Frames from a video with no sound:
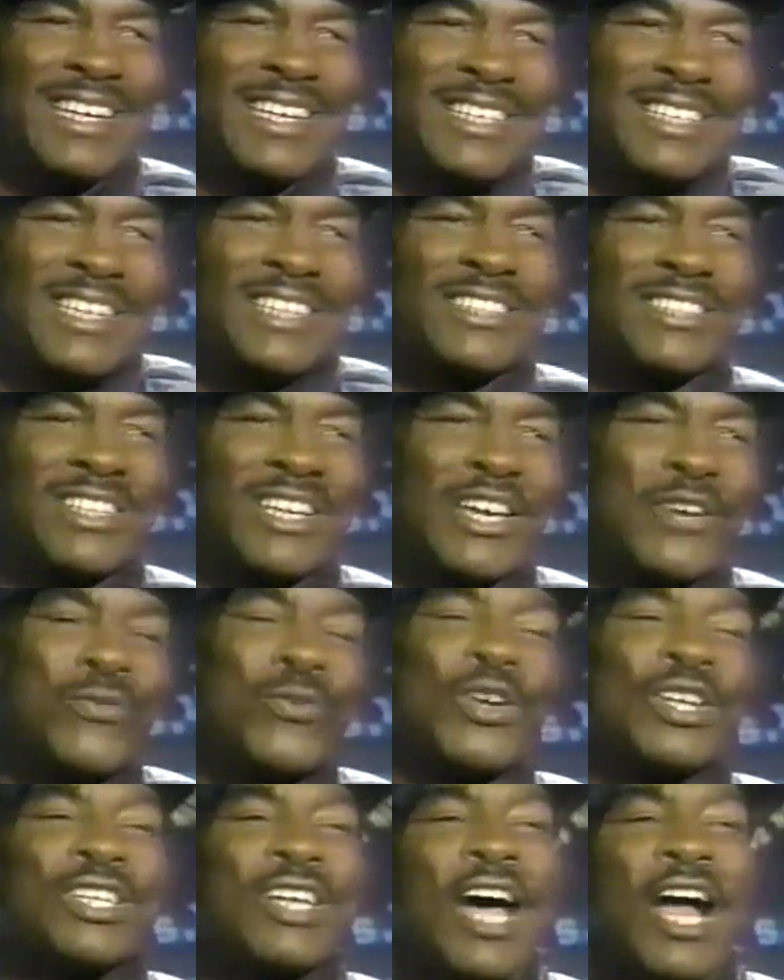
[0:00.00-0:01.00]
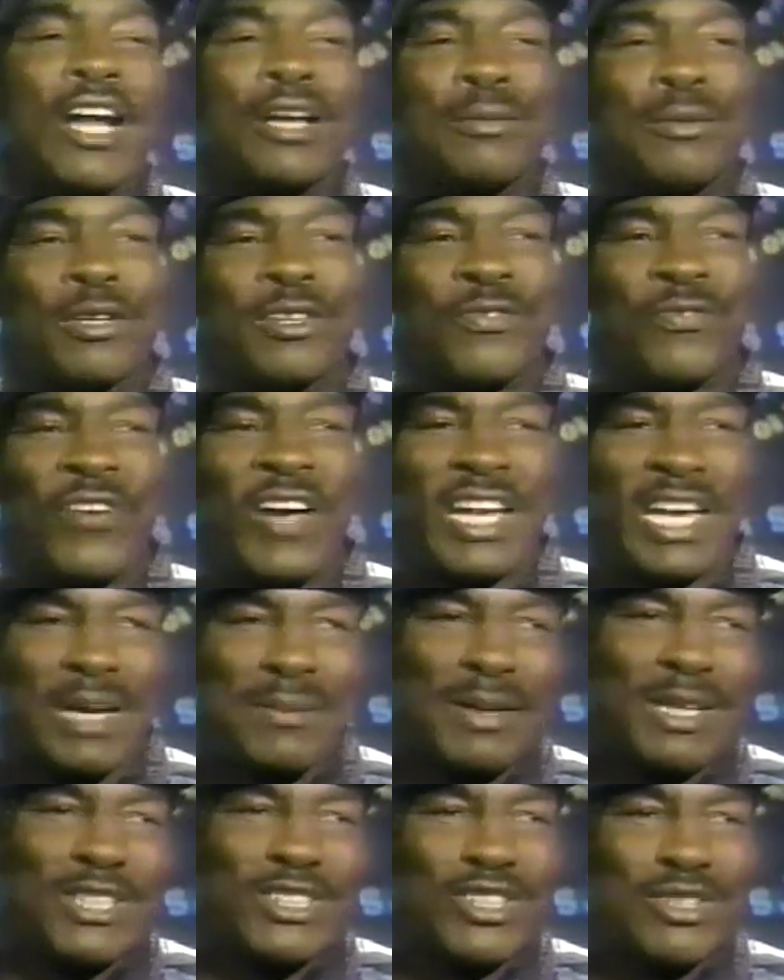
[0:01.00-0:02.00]
He just wasn't knowledgeable about fighting
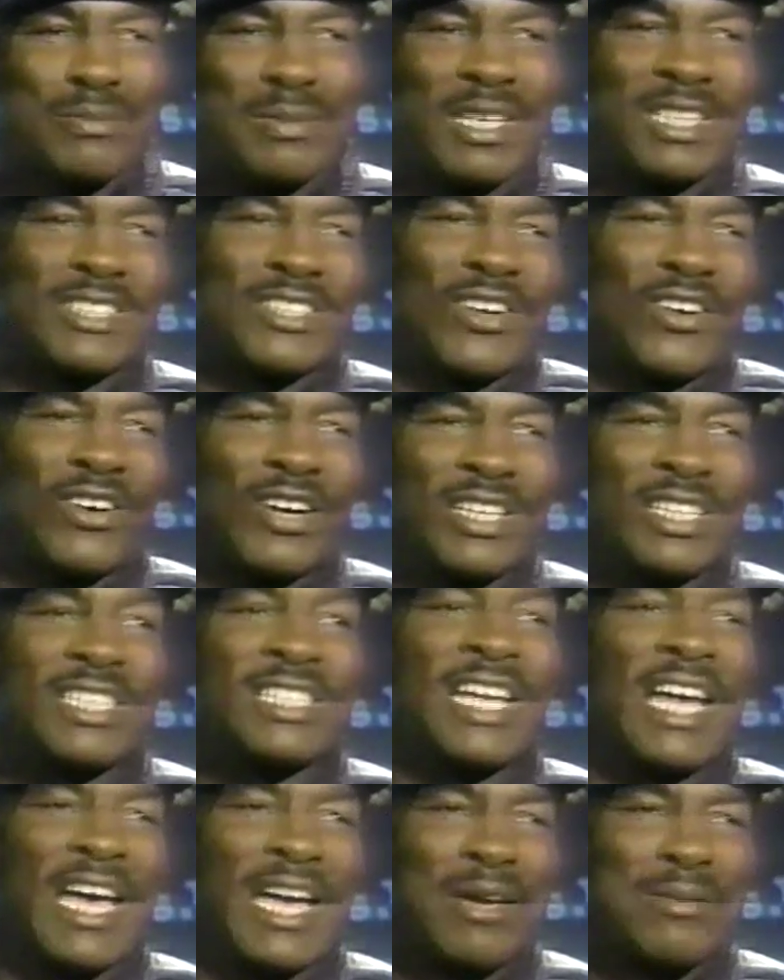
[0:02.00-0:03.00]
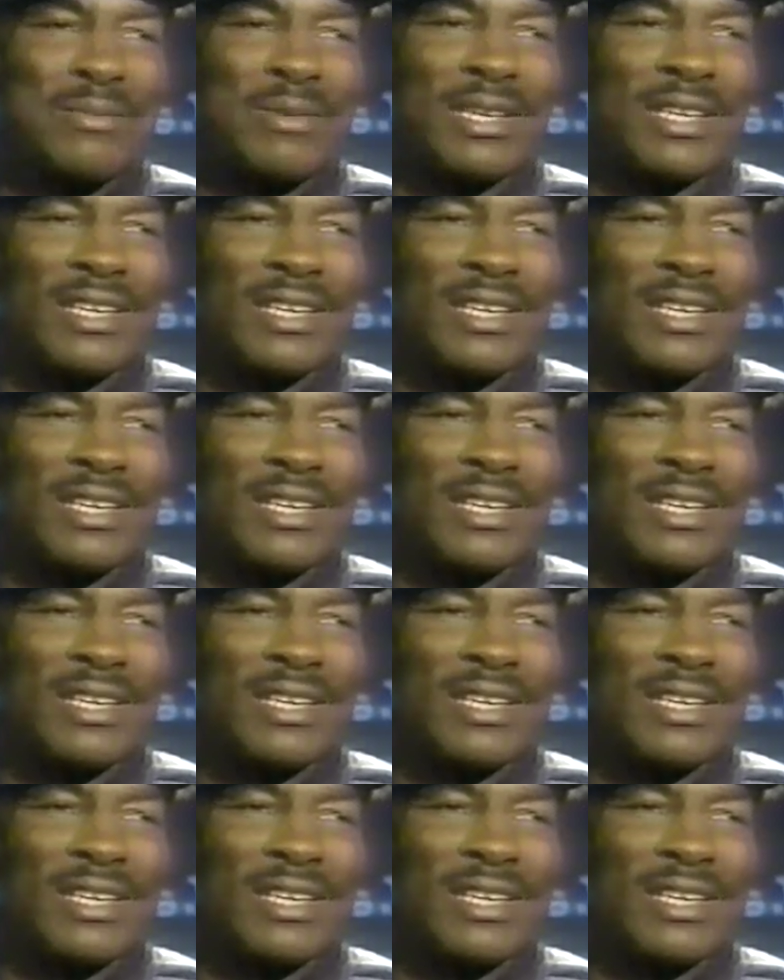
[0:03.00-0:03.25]
fight like shit, that's all, at the time. How,